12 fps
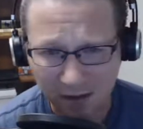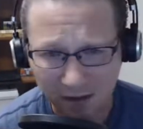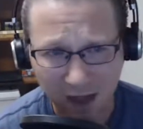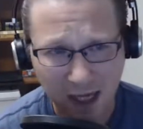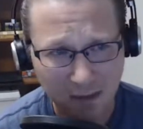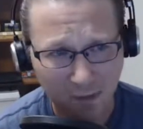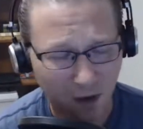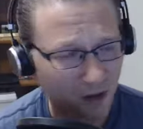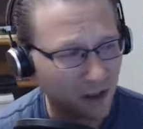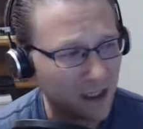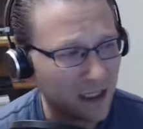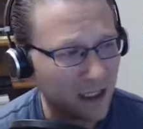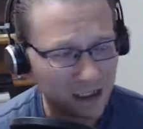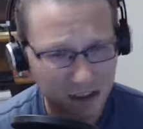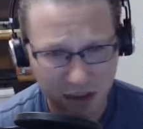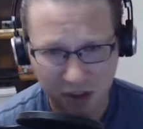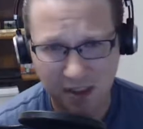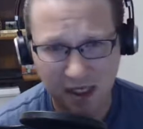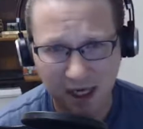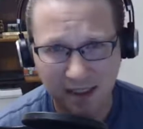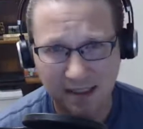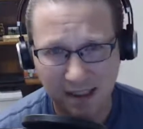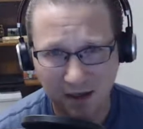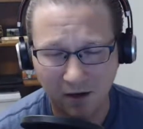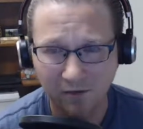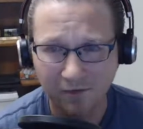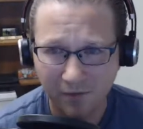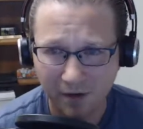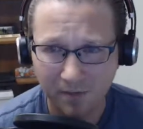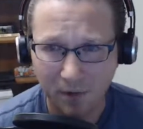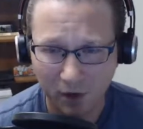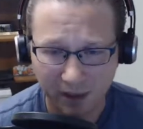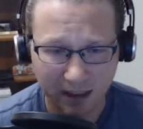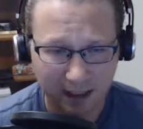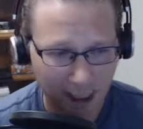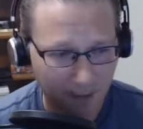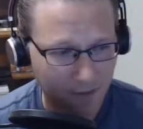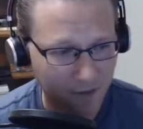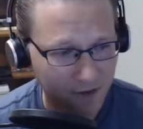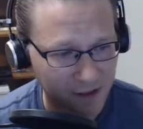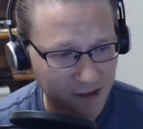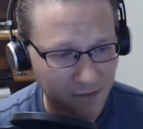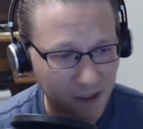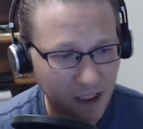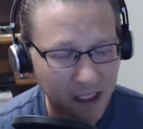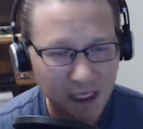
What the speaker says: The last part is just the idea of free market capitalism.